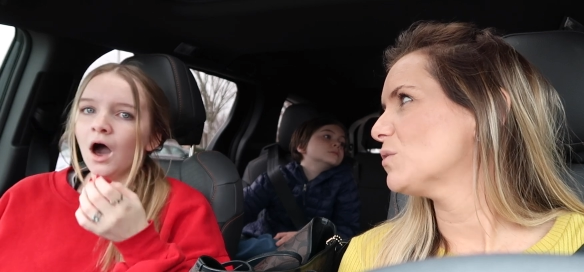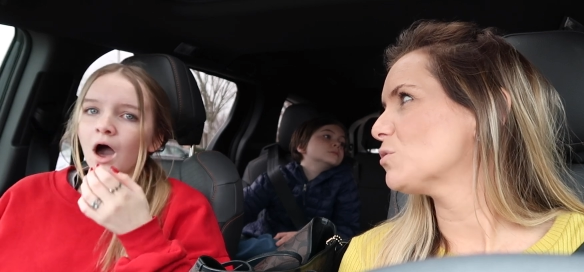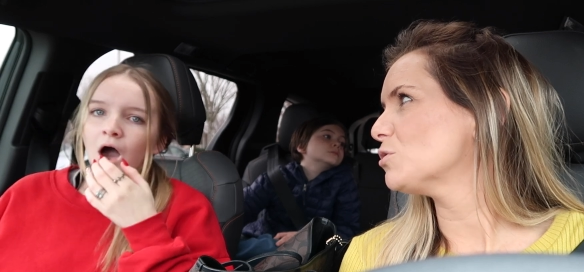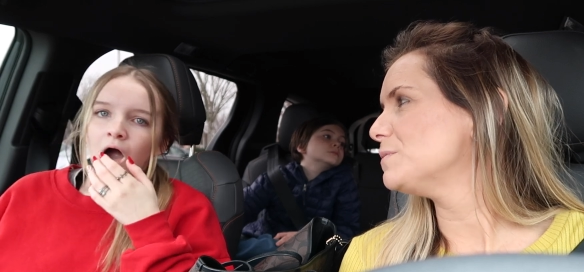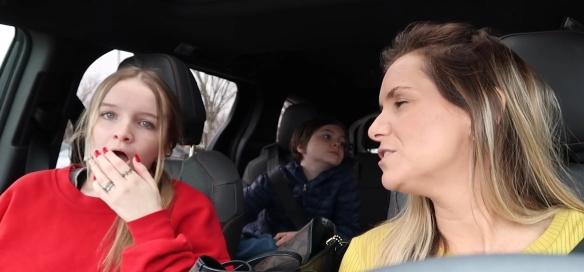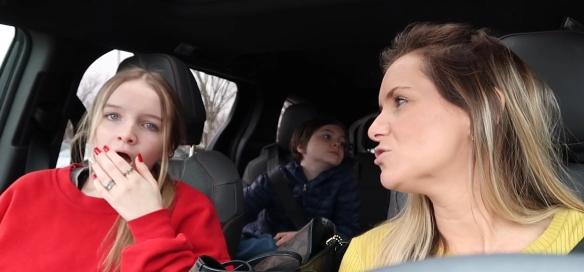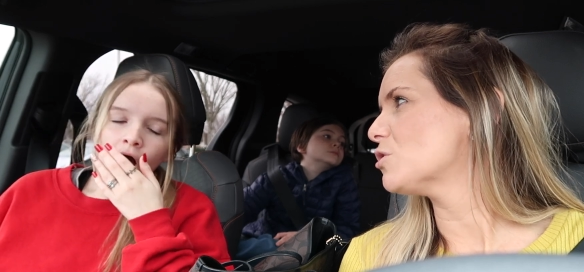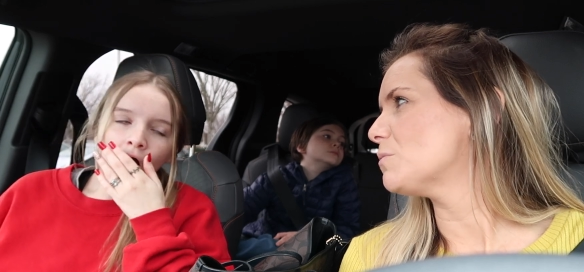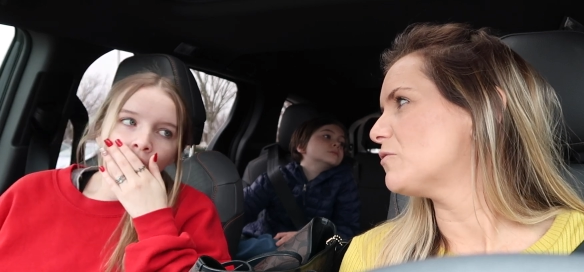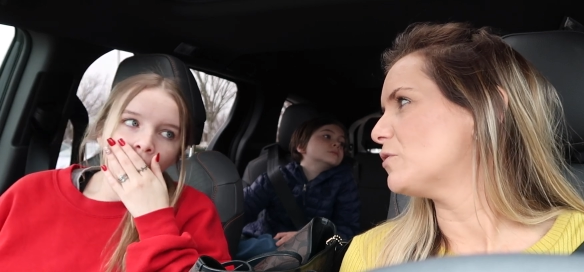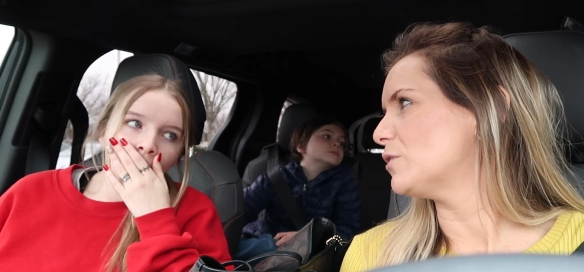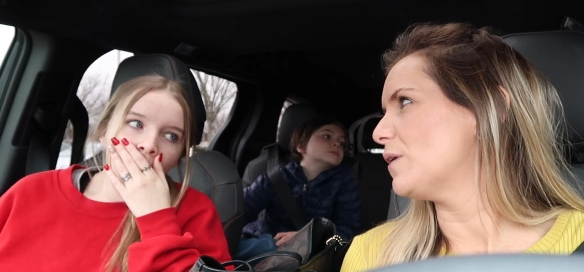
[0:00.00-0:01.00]
Speaker 1: We're gonna be in
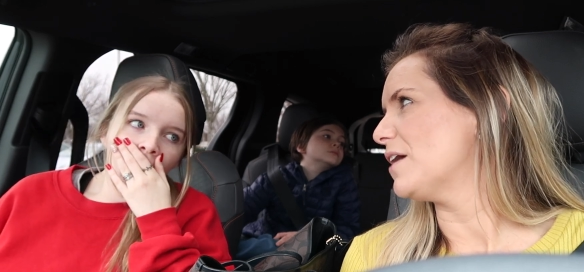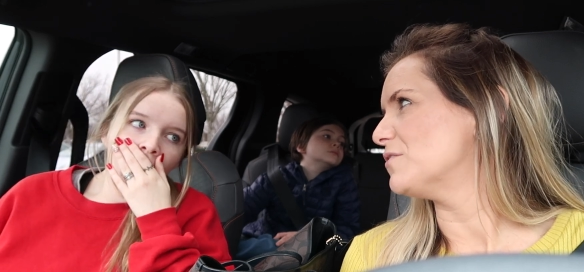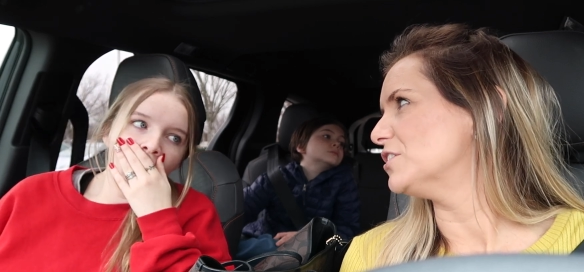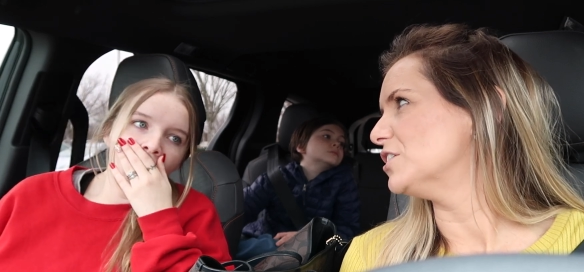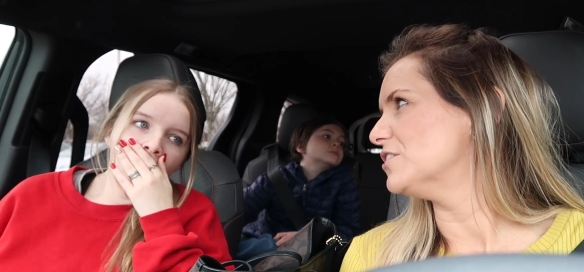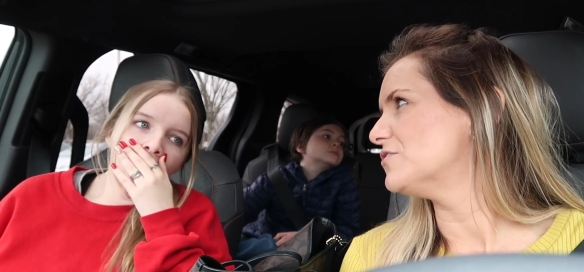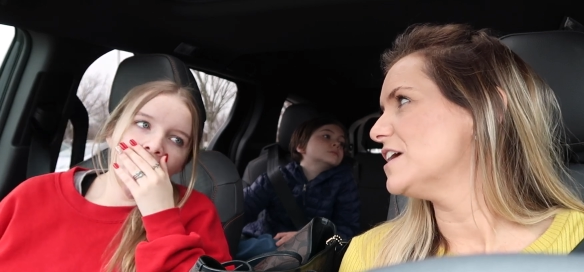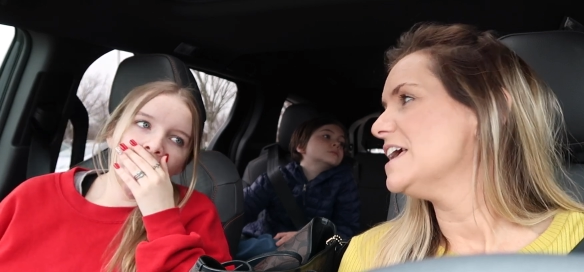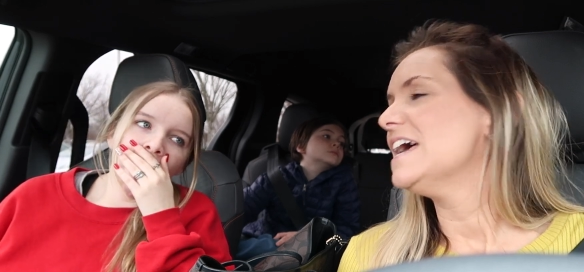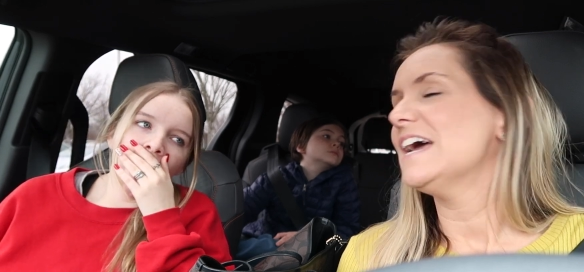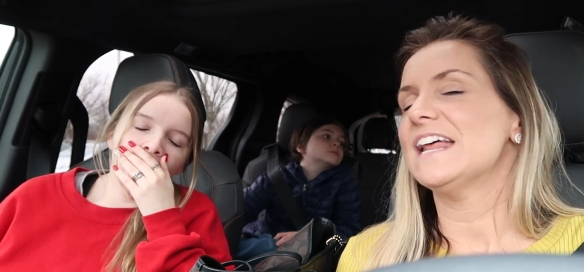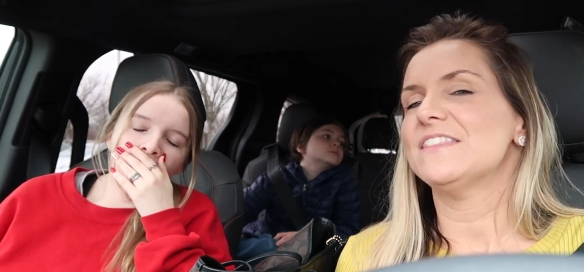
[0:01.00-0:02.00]
trouble if we don't have enough.
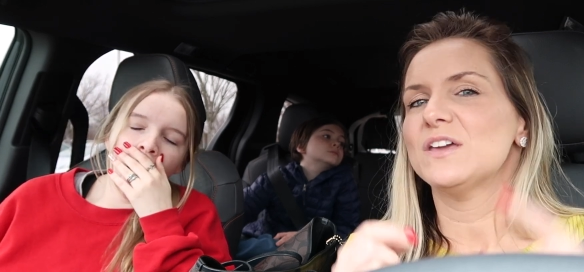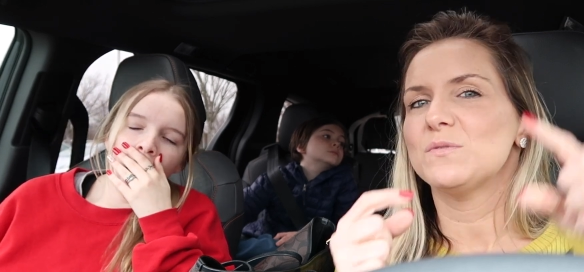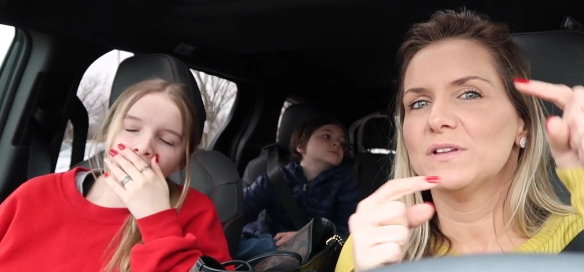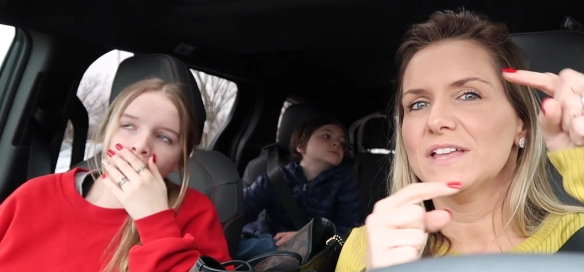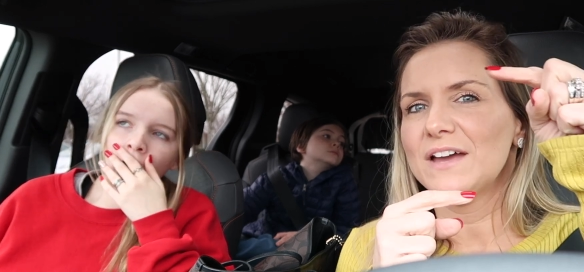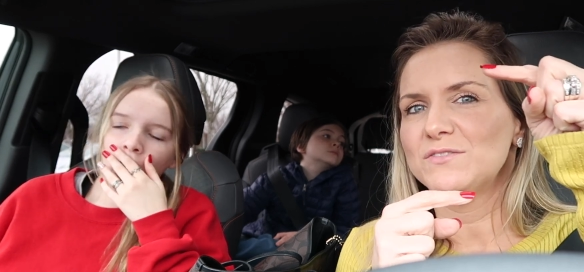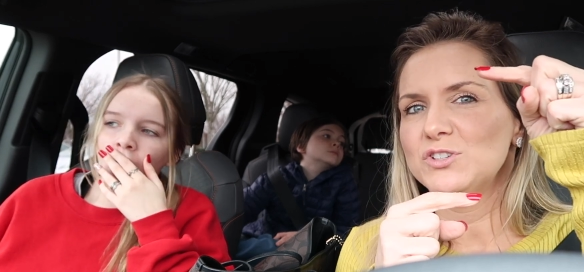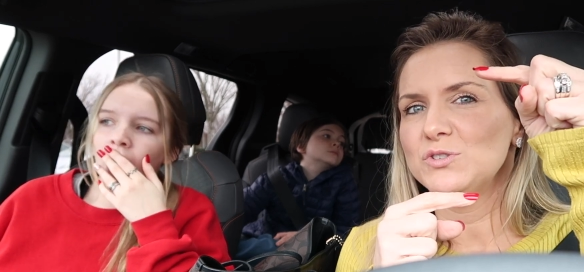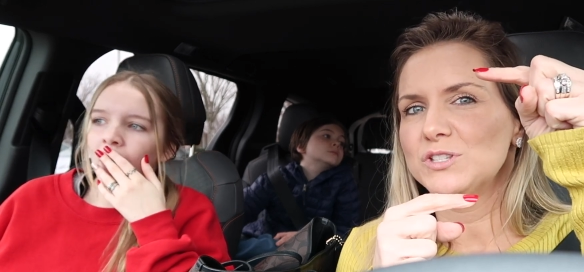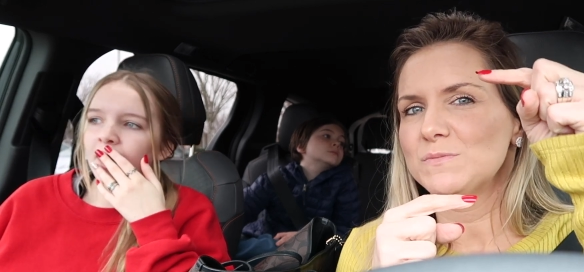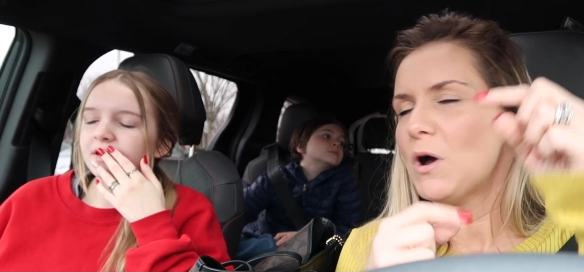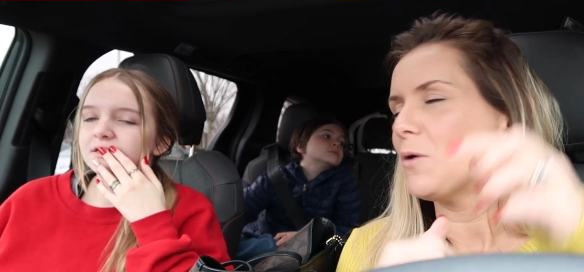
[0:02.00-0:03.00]
And I think we only have
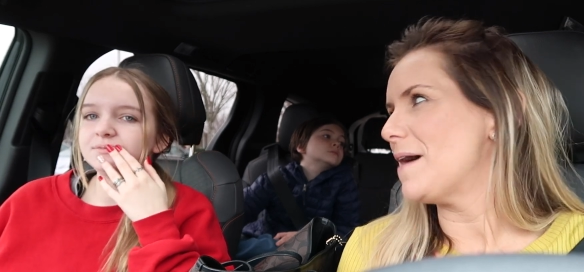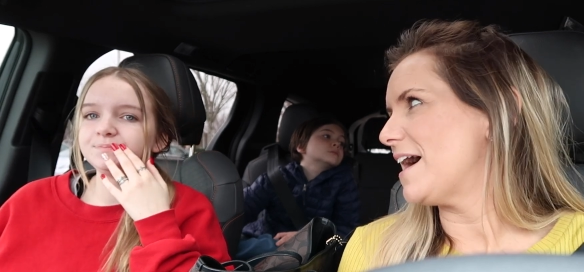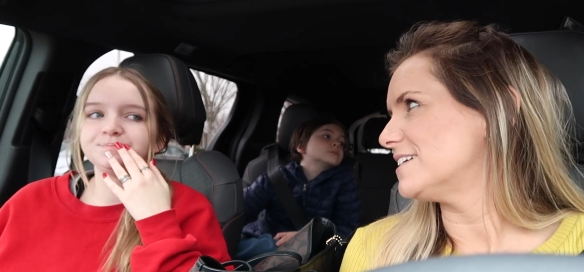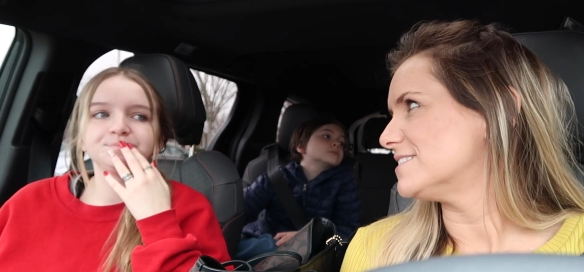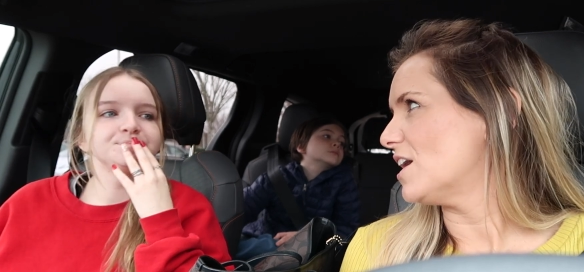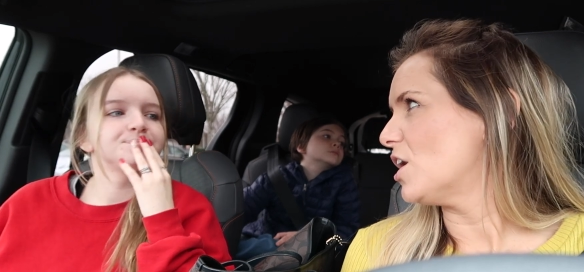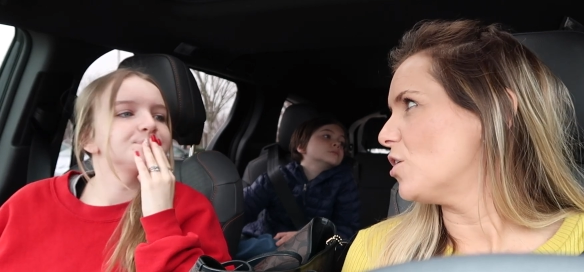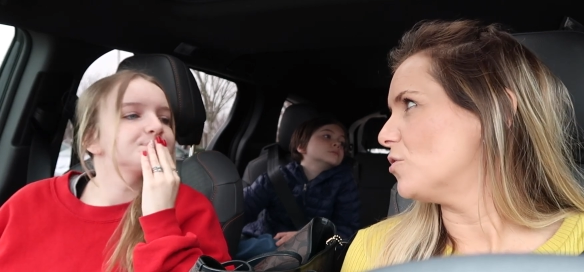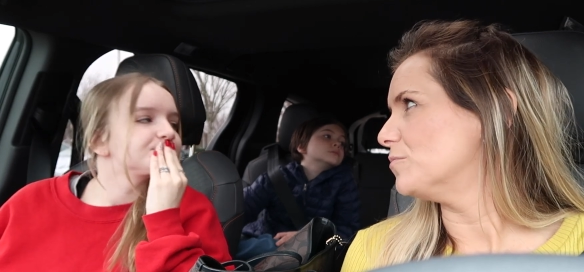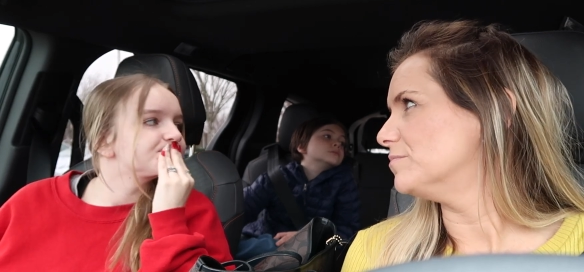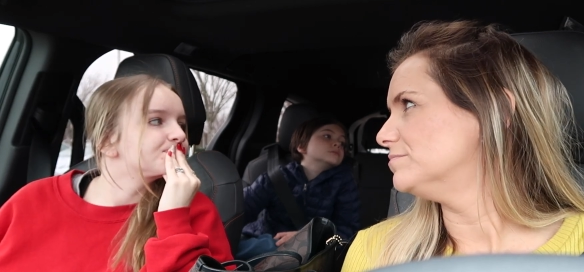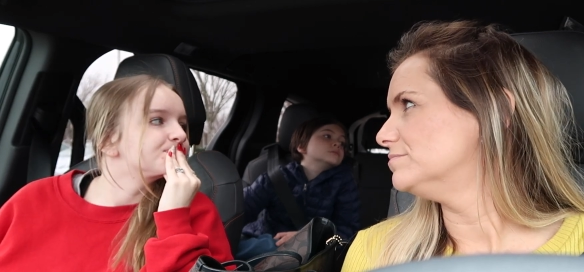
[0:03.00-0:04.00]
two small bags at
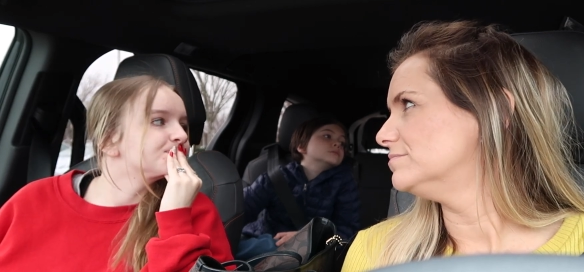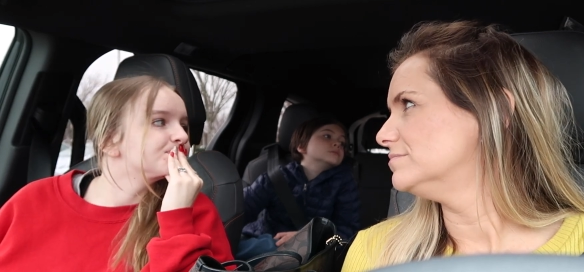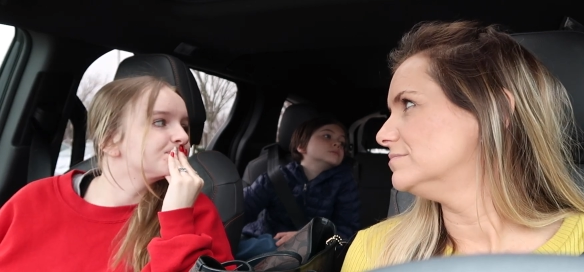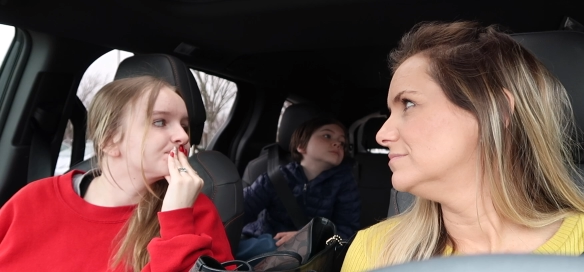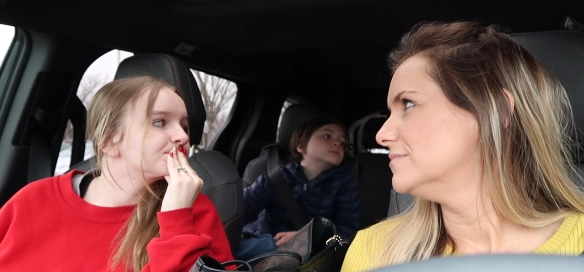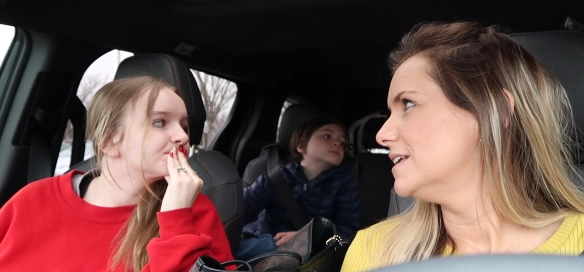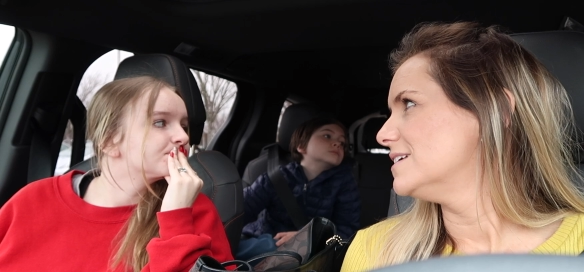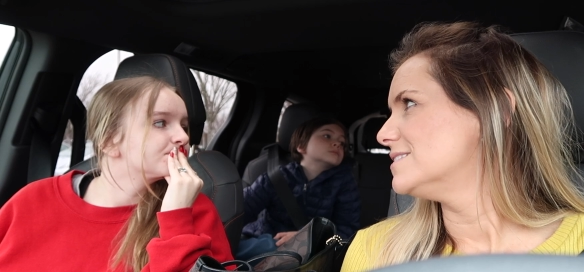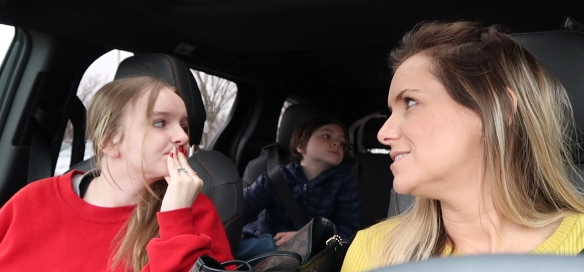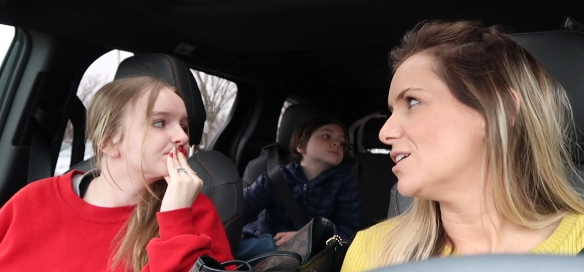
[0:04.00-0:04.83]
home.